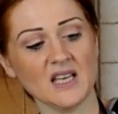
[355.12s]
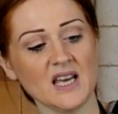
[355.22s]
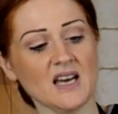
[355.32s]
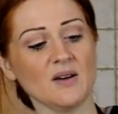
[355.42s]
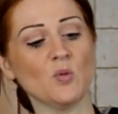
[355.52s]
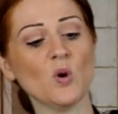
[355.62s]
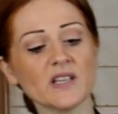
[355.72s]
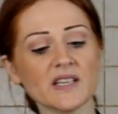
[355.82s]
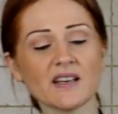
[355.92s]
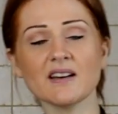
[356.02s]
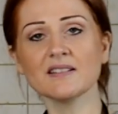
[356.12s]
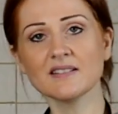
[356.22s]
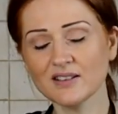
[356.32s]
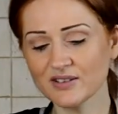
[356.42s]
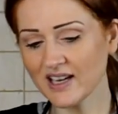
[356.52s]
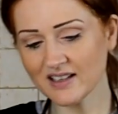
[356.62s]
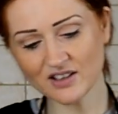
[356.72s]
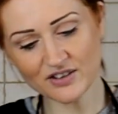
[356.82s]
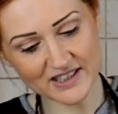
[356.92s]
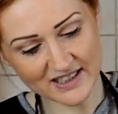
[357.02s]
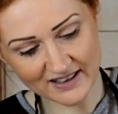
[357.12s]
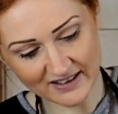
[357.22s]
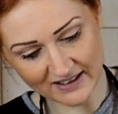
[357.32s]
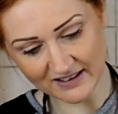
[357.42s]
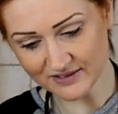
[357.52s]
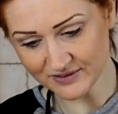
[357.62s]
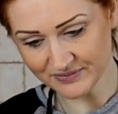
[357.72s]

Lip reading: And white again, you're getting the idea here.